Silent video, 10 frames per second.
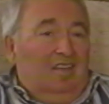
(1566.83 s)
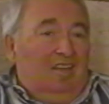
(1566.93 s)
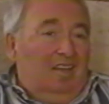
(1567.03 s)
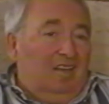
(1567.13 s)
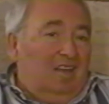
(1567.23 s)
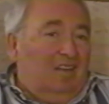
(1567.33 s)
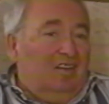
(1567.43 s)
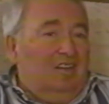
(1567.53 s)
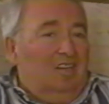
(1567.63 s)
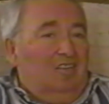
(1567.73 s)
And I
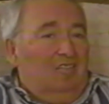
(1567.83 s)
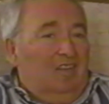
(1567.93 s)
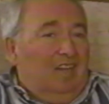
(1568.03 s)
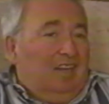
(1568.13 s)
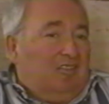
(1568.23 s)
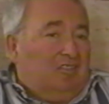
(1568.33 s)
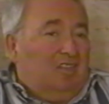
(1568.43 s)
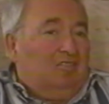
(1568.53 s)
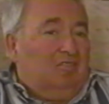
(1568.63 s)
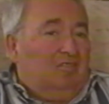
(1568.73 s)
ran in, like I
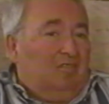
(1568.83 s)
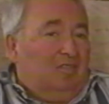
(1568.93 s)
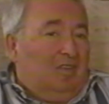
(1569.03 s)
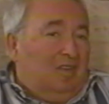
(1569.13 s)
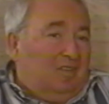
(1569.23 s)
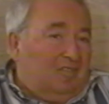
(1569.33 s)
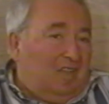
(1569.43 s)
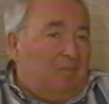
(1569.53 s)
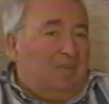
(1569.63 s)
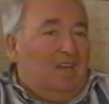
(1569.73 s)
said, to
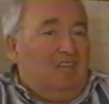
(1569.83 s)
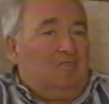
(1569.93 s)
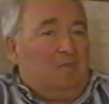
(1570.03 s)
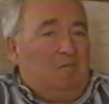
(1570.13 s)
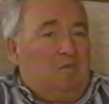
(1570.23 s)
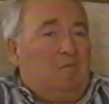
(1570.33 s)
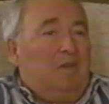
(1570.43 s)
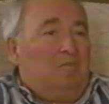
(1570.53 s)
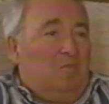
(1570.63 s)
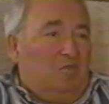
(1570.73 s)
some nice people,
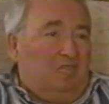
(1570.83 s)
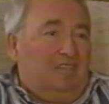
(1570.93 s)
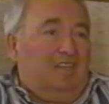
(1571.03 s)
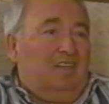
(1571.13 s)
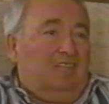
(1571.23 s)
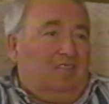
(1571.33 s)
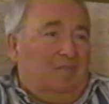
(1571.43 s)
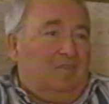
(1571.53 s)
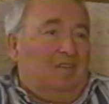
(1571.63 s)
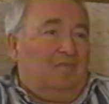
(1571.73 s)
but mostly
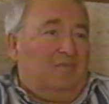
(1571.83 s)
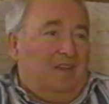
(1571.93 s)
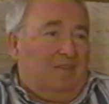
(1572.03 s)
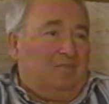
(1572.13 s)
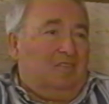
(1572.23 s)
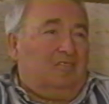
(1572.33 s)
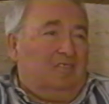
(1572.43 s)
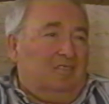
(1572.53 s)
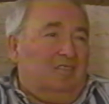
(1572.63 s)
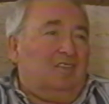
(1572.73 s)
some of the farmers,
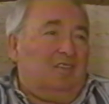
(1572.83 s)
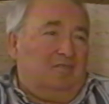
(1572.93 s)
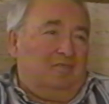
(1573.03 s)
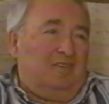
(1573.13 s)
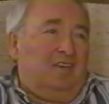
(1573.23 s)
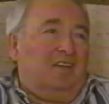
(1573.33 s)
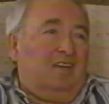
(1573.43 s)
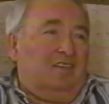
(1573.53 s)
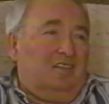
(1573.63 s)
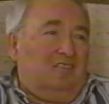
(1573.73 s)
they were very
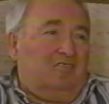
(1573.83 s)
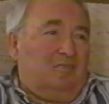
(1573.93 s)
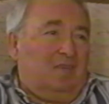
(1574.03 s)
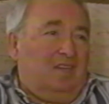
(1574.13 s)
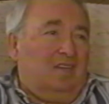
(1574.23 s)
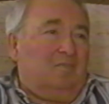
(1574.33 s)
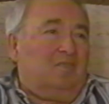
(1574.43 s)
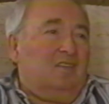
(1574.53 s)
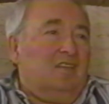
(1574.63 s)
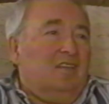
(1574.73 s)
anti-Semitic.
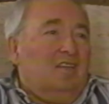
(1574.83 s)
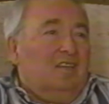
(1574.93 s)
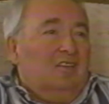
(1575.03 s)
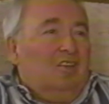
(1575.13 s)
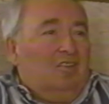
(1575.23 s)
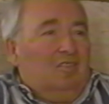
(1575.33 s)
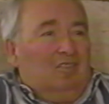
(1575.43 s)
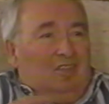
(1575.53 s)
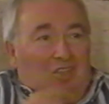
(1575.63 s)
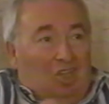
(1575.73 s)

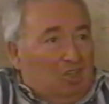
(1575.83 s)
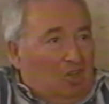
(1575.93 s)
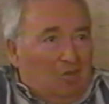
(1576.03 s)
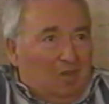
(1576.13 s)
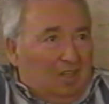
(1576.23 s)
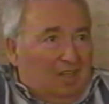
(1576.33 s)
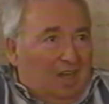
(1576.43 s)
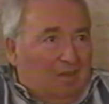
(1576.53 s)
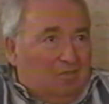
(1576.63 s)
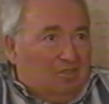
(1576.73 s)
Not knowing that
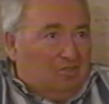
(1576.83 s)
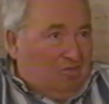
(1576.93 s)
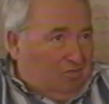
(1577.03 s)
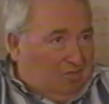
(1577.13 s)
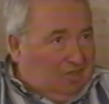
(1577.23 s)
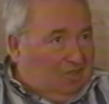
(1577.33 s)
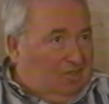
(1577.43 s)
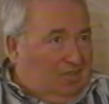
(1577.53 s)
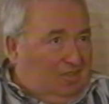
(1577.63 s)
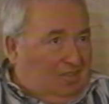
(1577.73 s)
I was Jewish.